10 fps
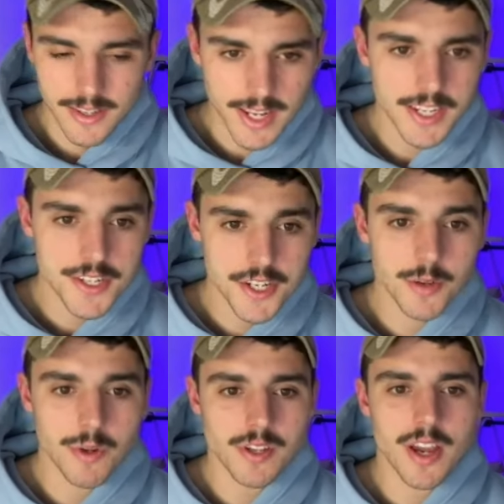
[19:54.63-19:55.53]
each
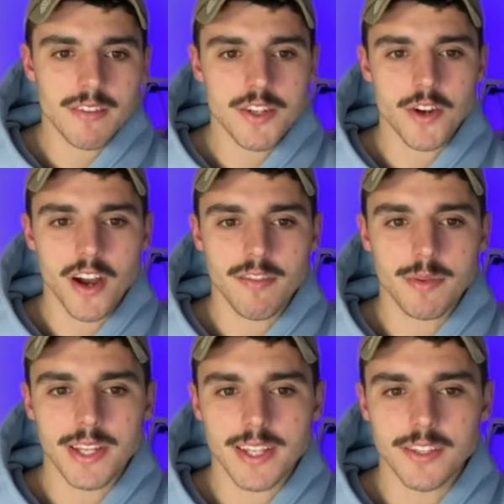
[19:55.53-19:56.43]
year when you have a draft
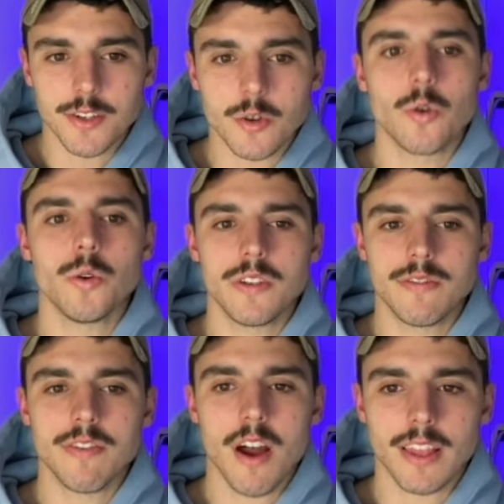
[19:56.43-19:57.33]
pick that you could
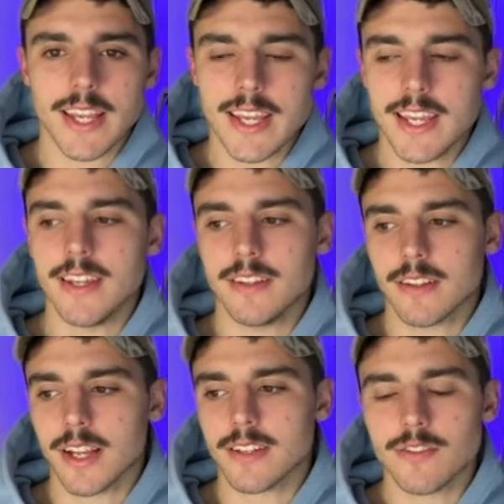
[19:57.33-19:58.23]
finally hit.
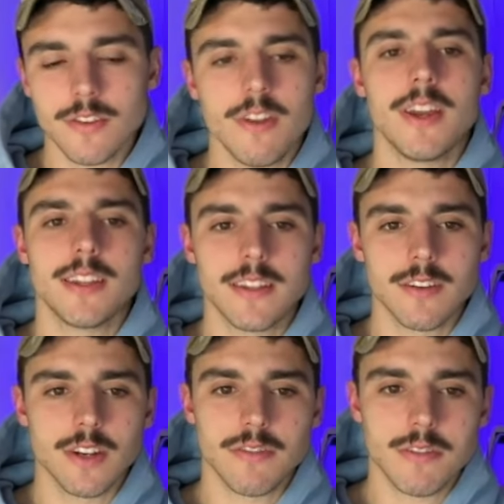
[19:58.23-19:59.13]
Like, do you get the
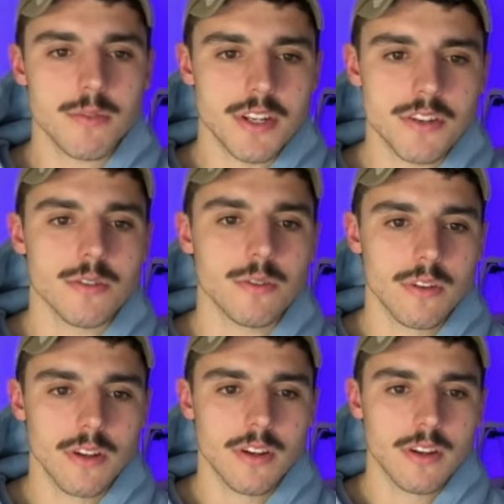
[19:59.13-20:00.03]
Donovan Mitchell?
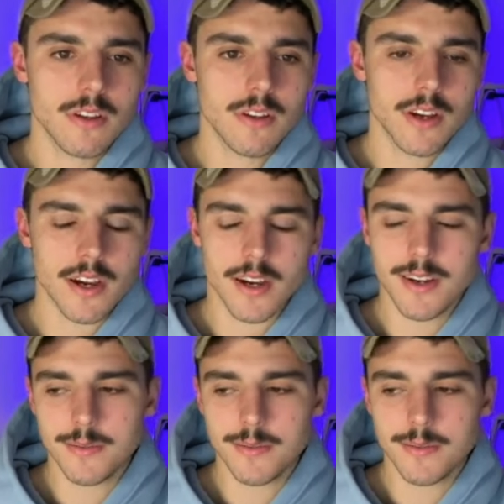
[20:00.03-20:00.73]
Uh,